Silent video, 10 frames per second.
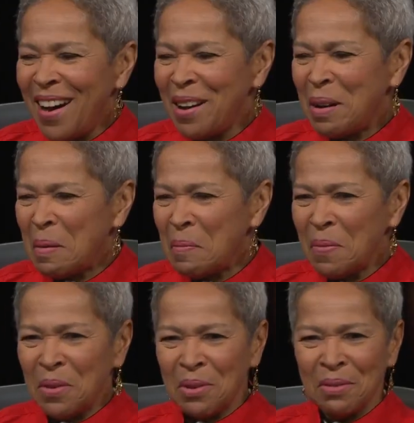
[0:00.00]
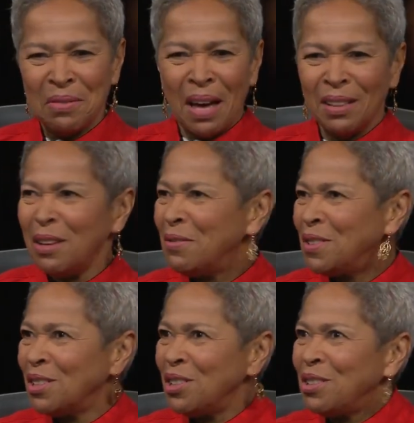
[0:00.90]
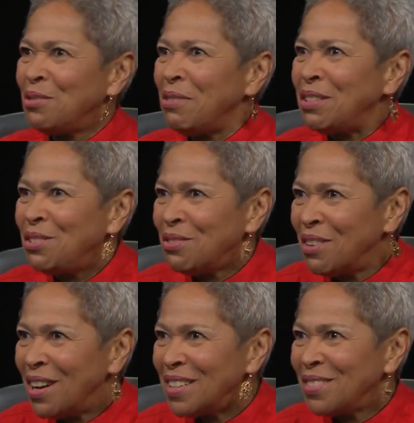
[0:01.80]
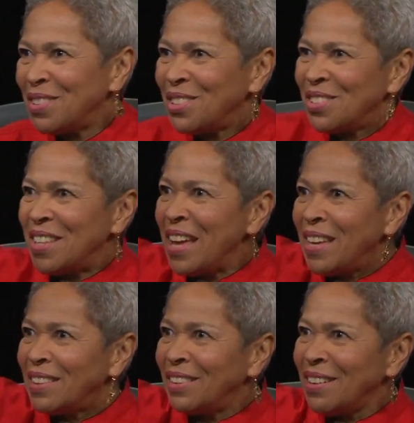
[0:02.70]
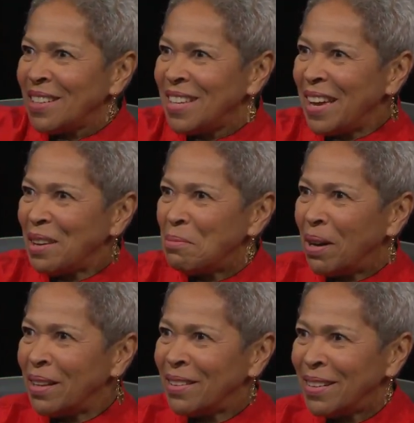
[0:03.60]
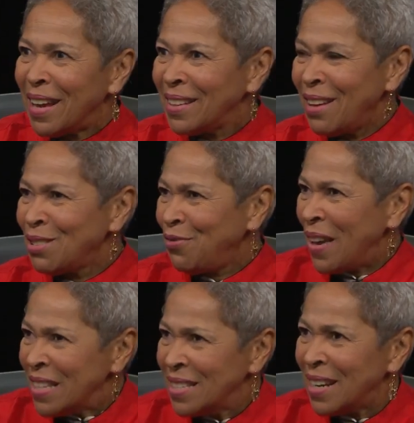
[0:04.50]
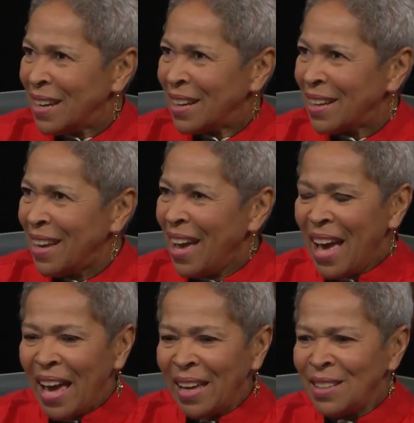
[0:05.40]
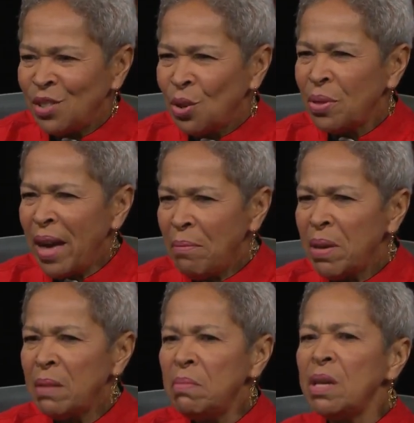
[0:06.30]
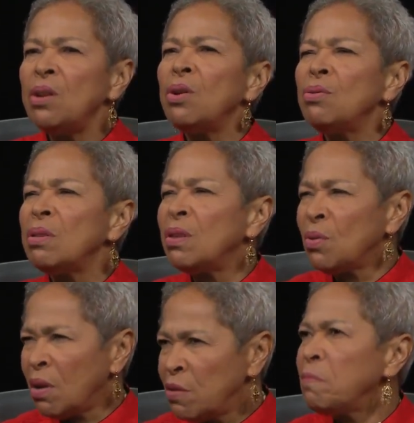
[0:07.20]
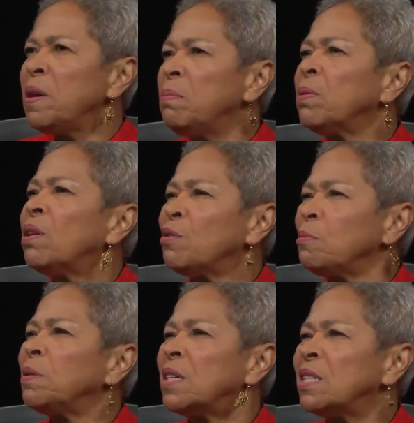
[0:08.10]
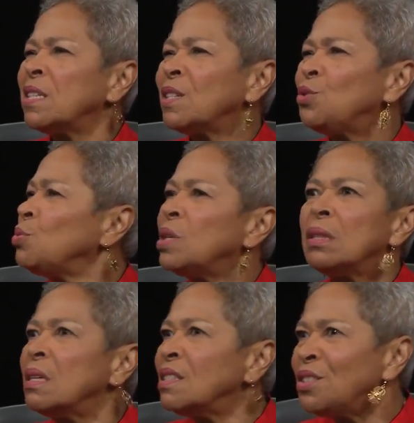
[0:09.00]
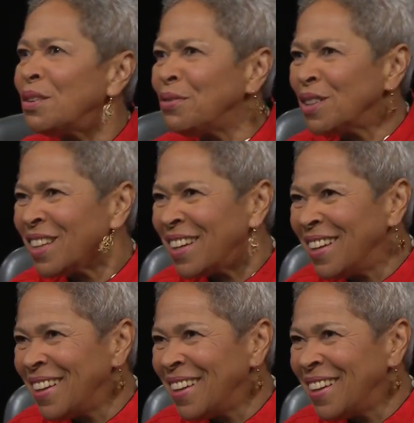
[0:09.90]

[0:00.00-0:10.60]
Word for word: Um, the, I loved to look at the restaurants with those naked ducks hanging by their neck. That was fascinating. Mm-hmm. And so that made me know that there were other people, other places who did things differently.